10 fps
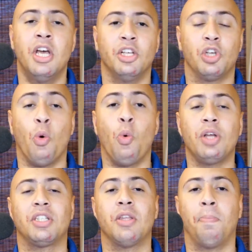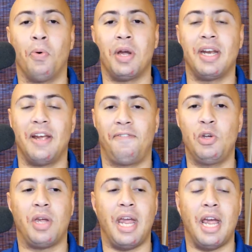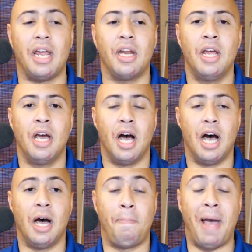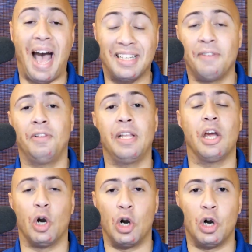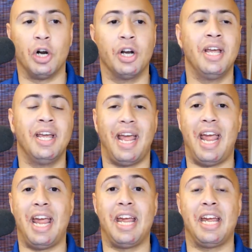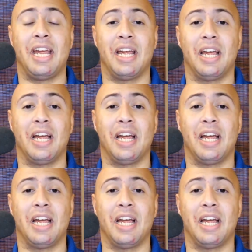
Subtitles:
So what's the point if you can't passively earn a